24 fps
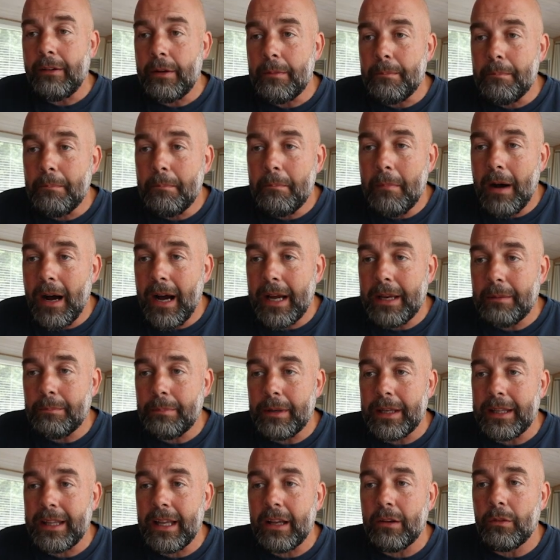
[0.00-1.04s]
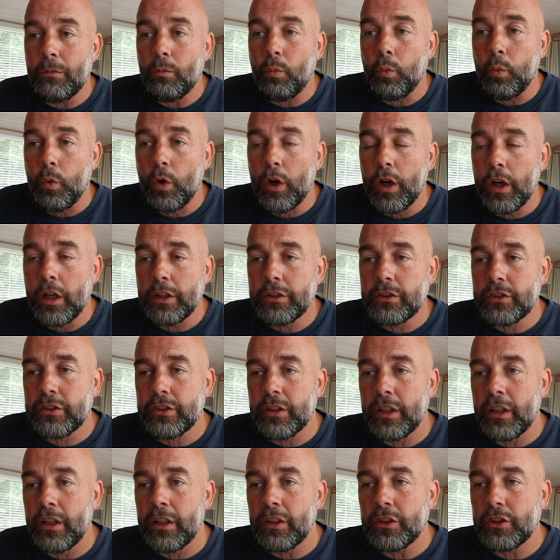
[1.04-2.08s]
Now it might be that word
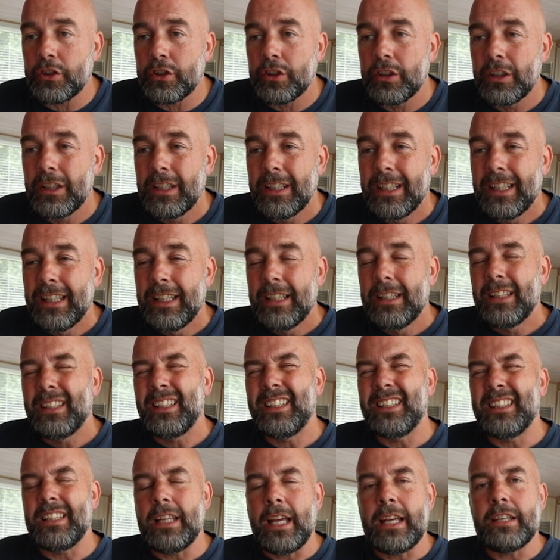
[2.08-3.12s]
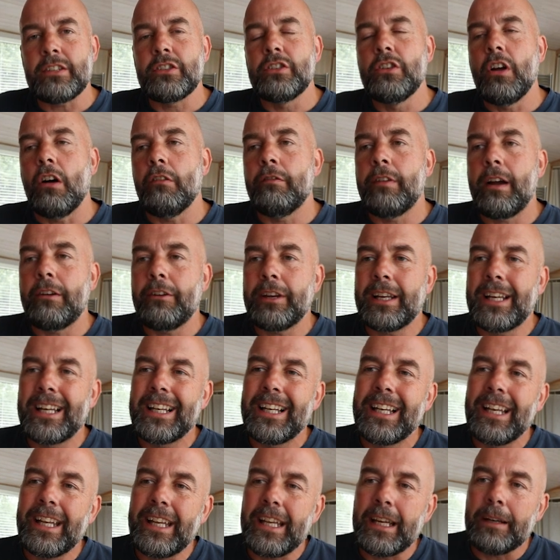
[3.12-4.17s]
search, it's not very
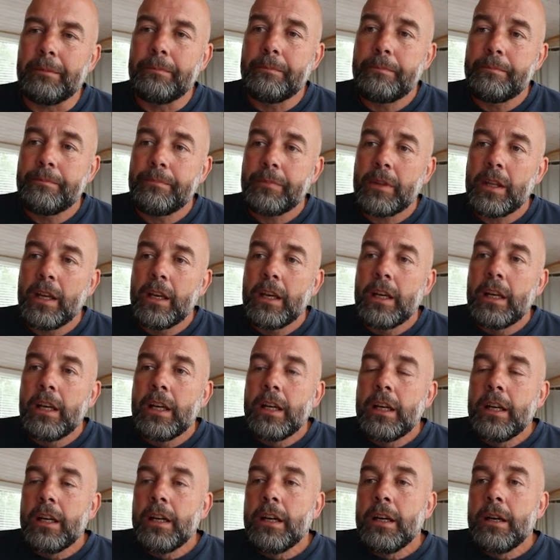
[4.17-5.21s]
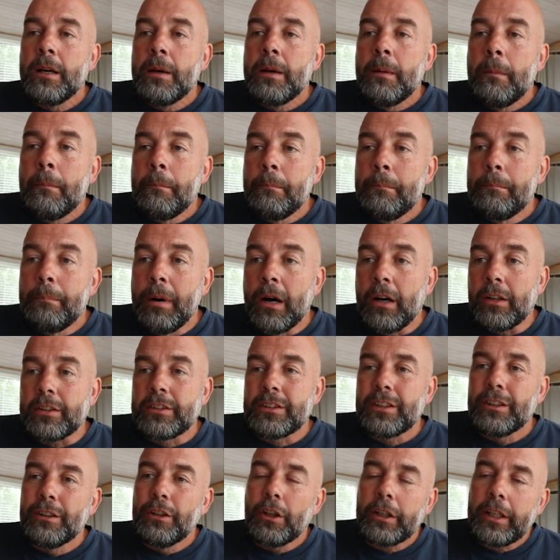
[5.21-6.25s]
clear.
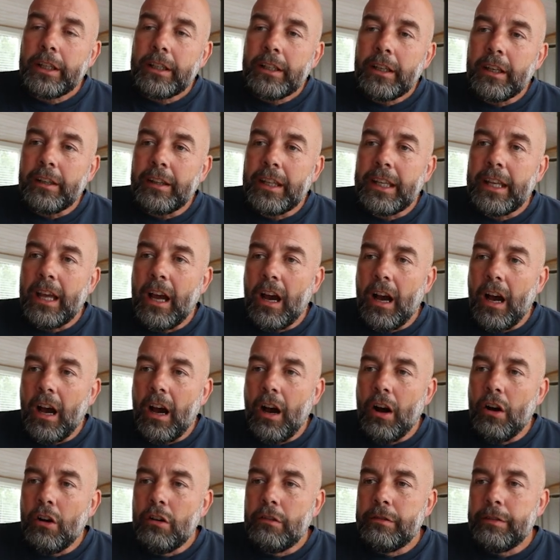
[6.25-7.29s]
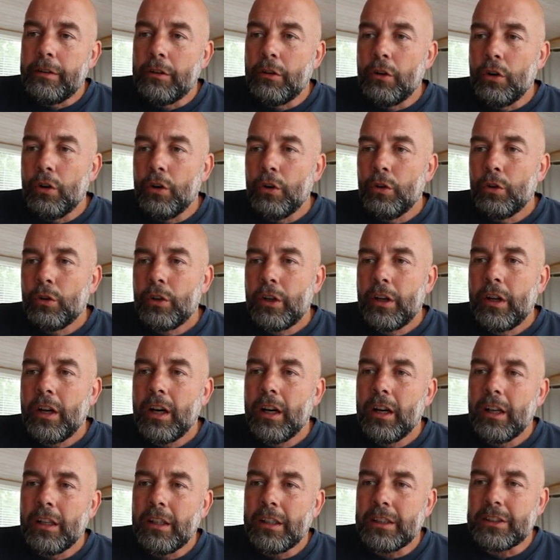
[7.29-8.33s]
But looking at the overall
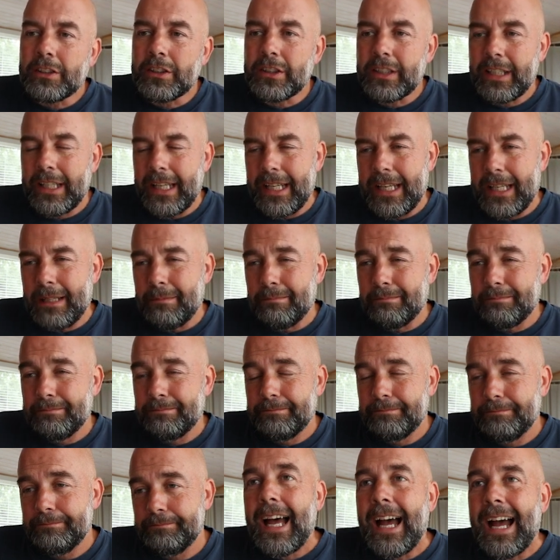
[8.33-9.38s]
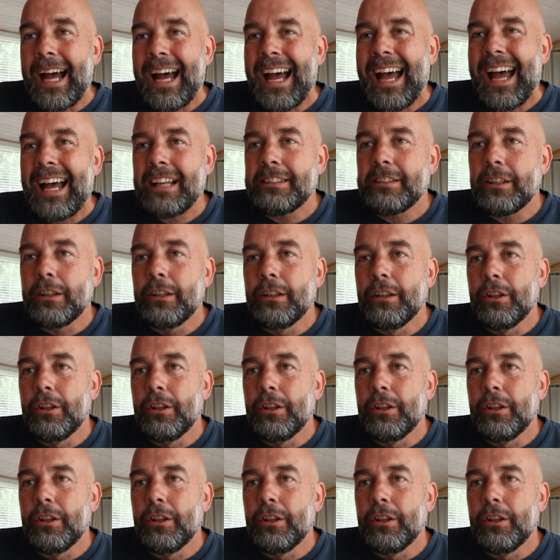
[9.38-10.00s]
colour scheme, I had a